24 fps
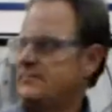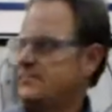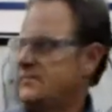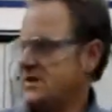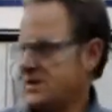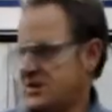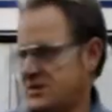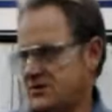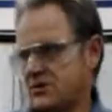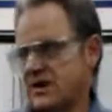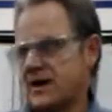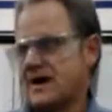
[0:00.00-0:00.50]

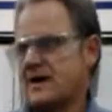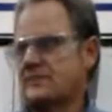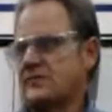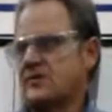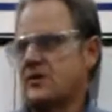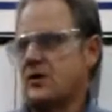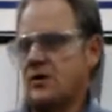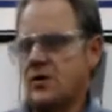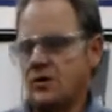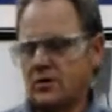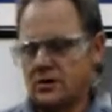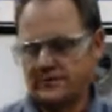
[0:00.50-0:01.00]
He grabs a
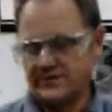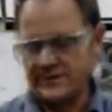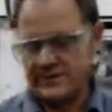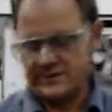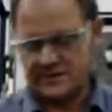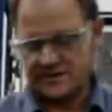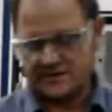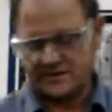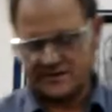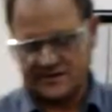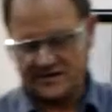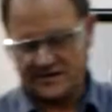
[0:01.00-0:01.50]
hold of it
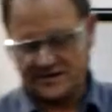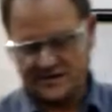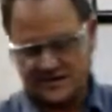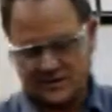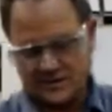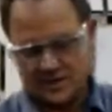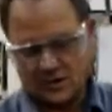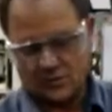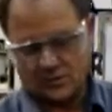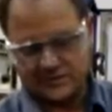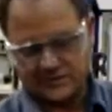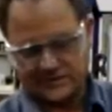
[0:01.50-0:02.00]
because he didn't
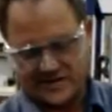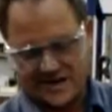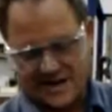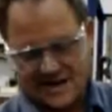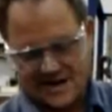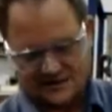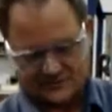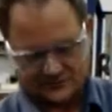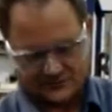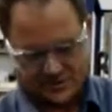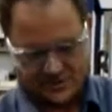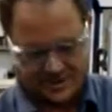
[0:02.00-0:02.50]
know it was
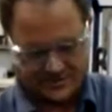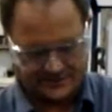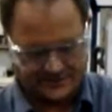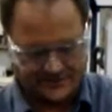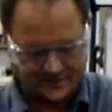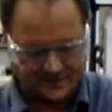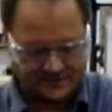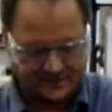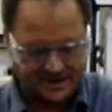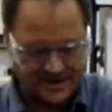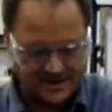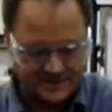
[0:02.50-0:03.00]
hot right
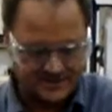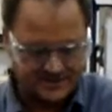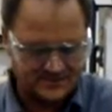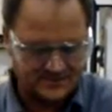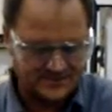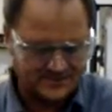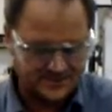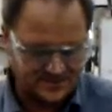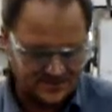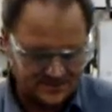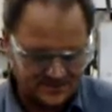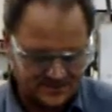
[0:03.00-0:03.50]
there, right?
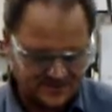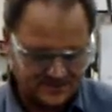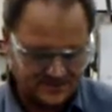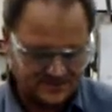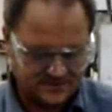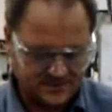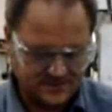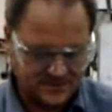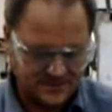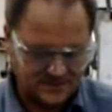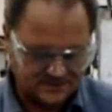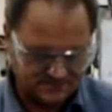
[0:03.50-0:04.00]

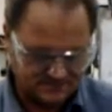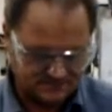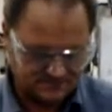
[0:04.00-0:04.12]
Okay?